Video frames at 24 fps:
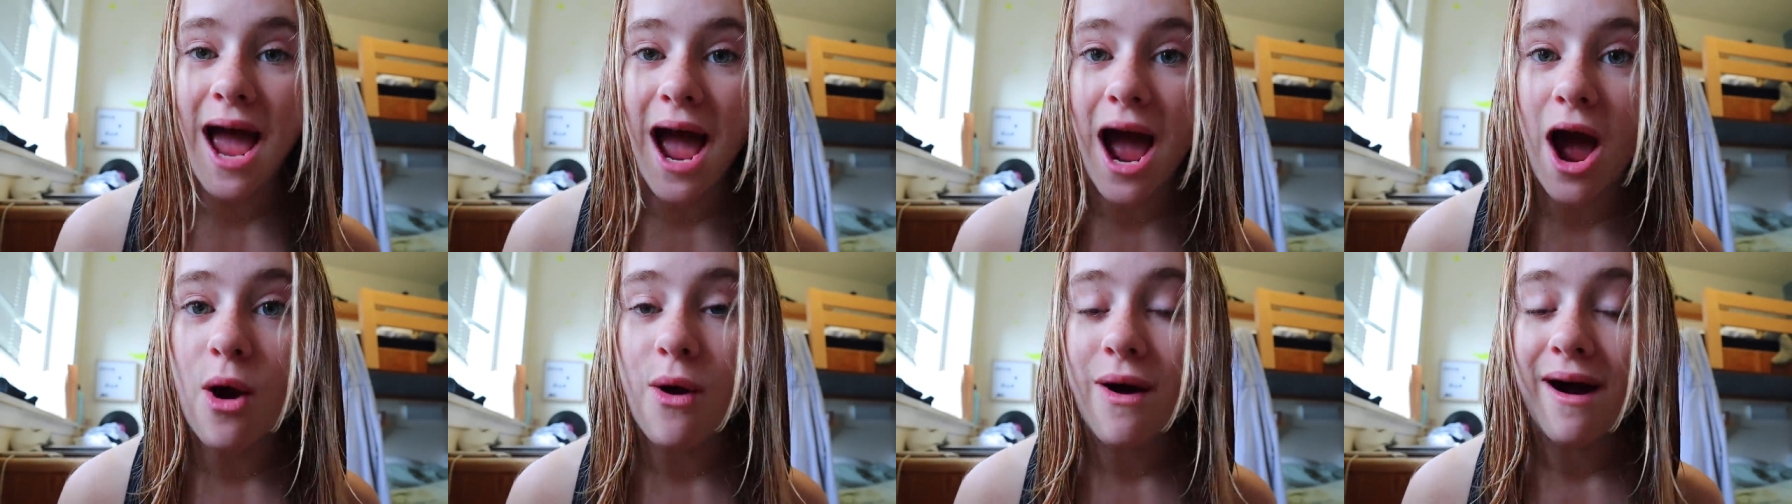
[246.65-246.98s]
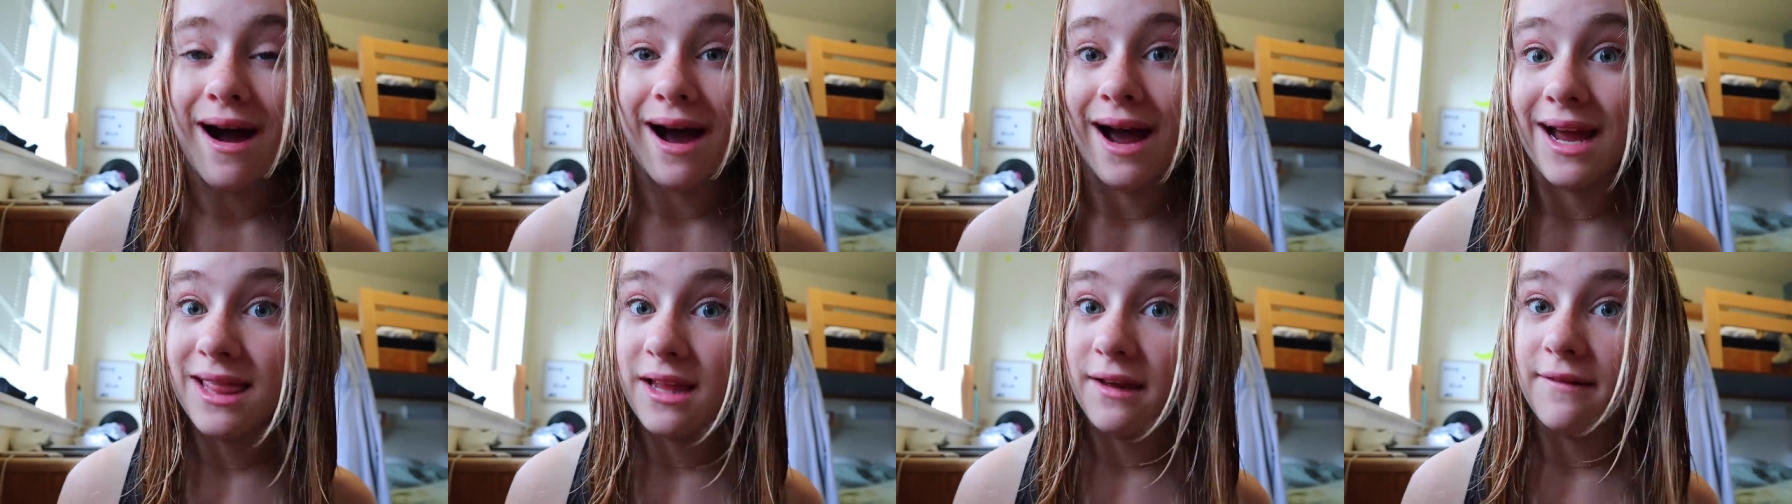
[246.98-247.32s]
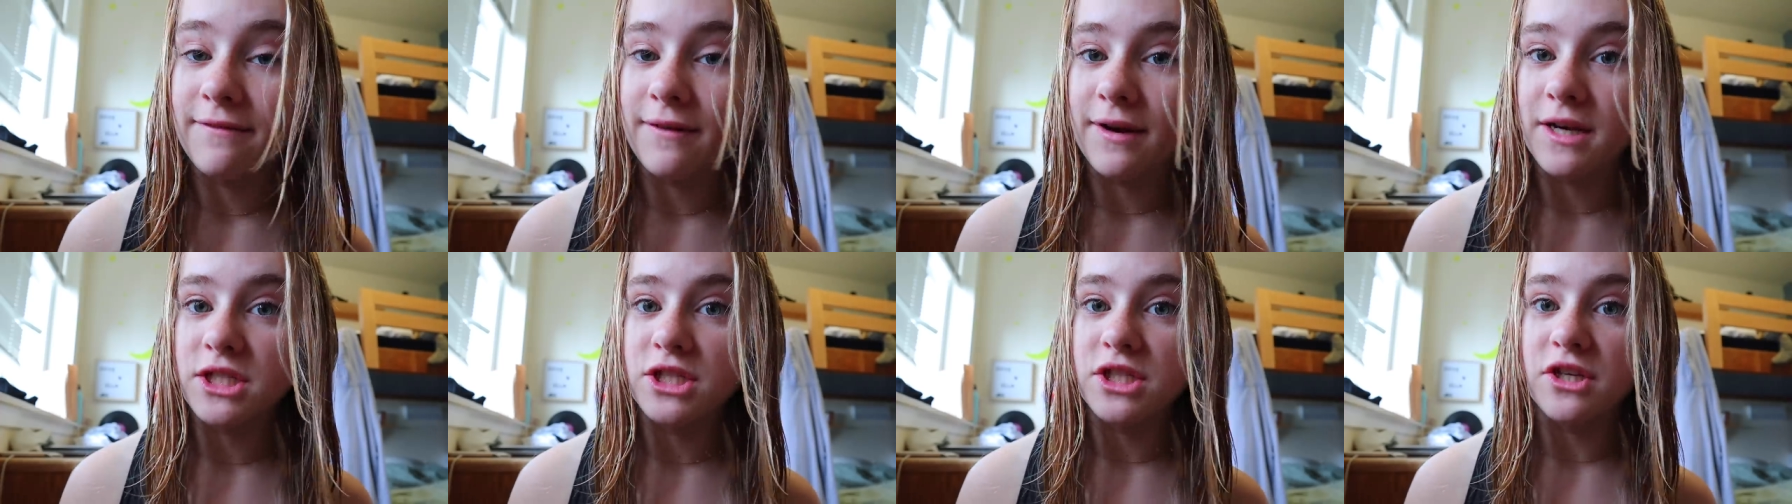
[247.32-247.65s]
out I
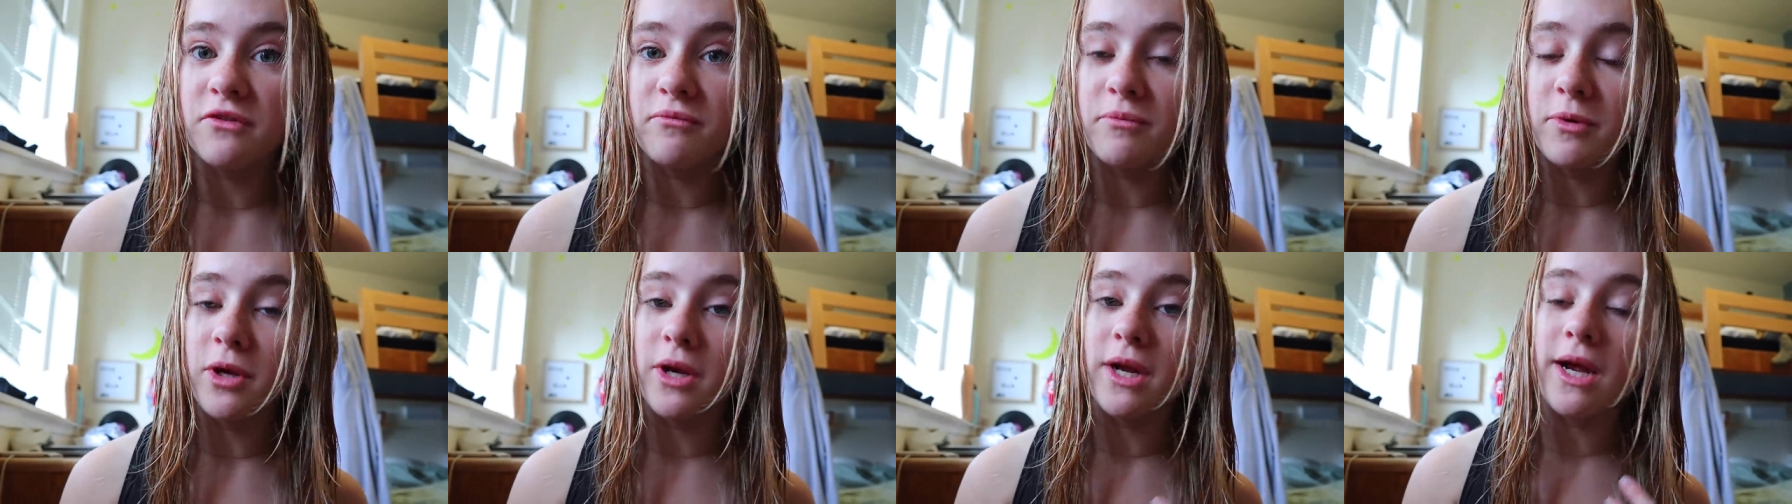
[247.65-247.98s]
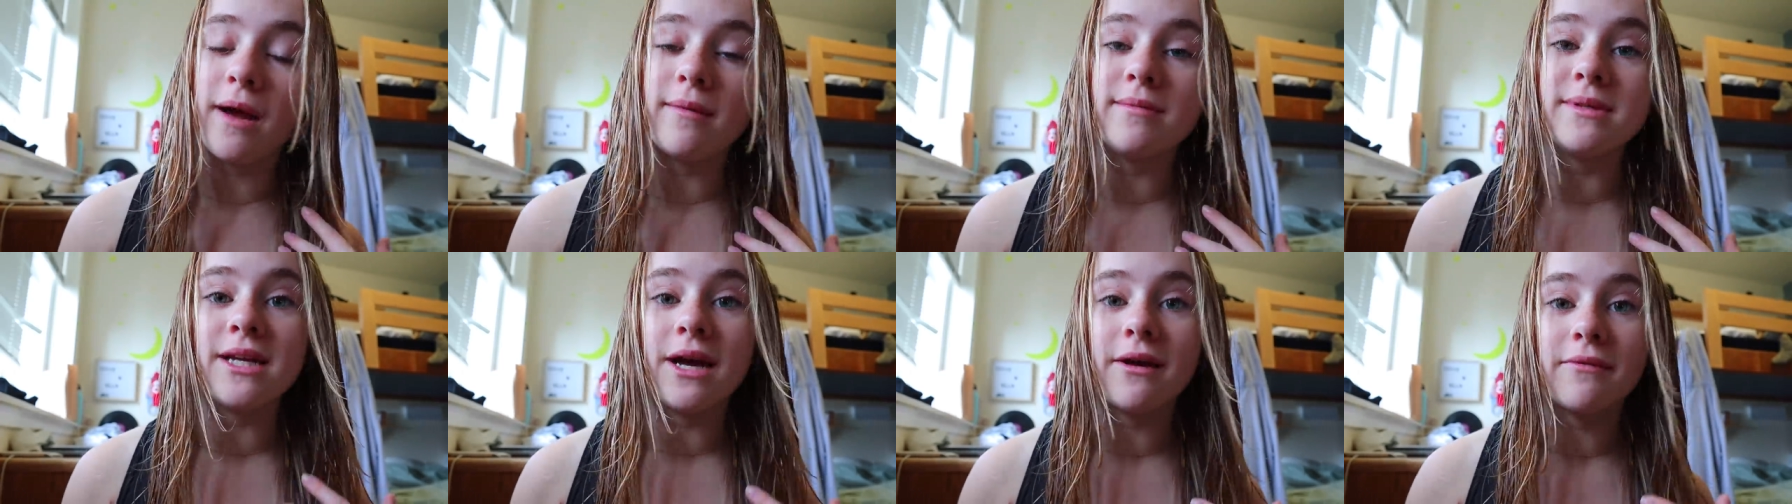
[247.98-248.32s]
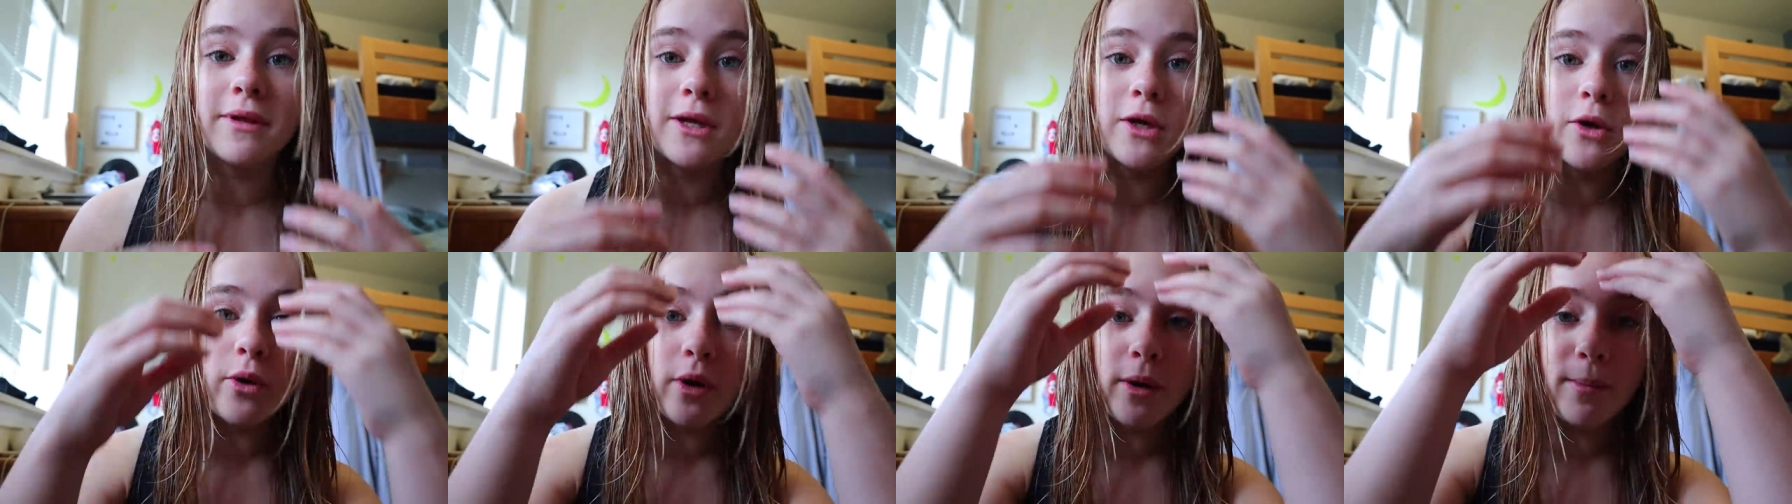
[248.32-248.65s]
love Function of Beauty I'm
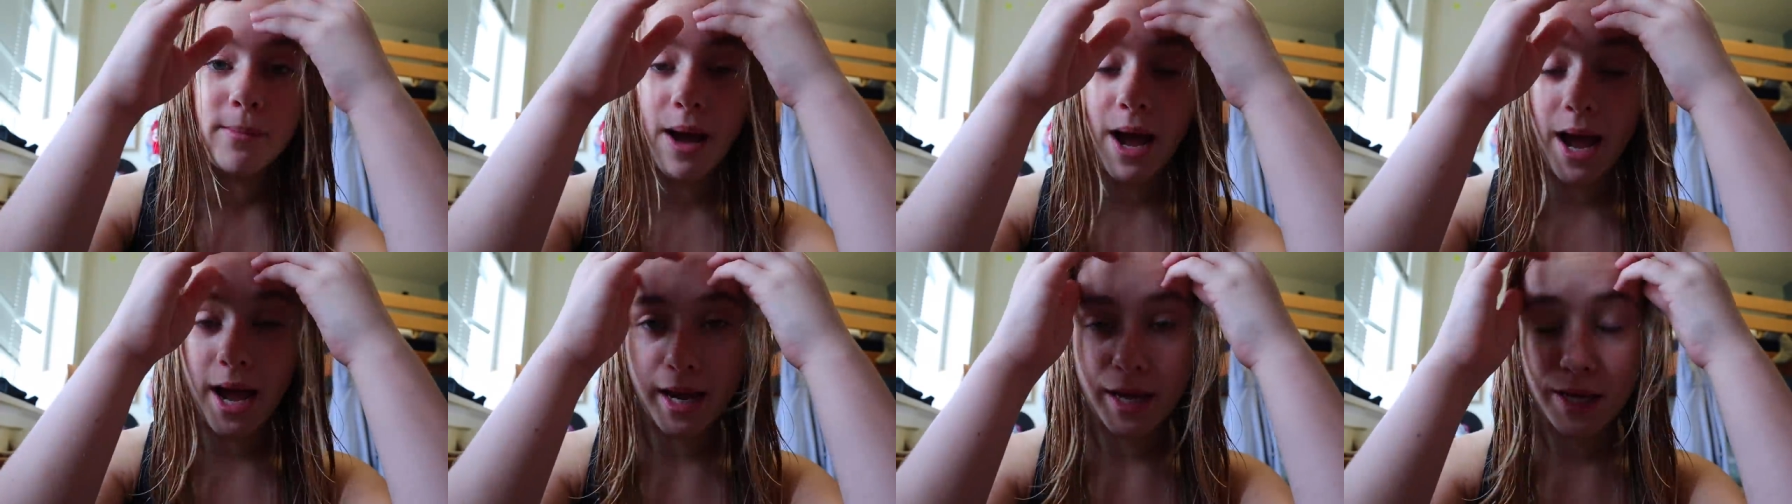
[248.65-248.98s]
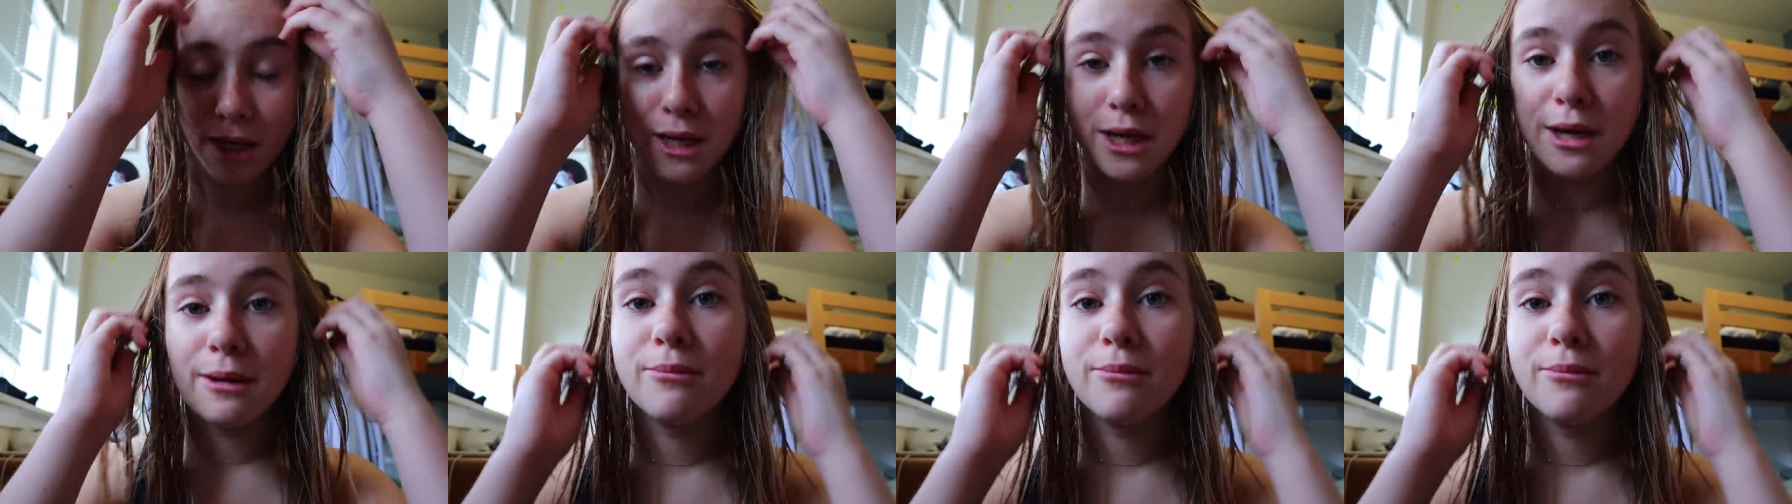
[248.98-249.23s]
definitely going to buy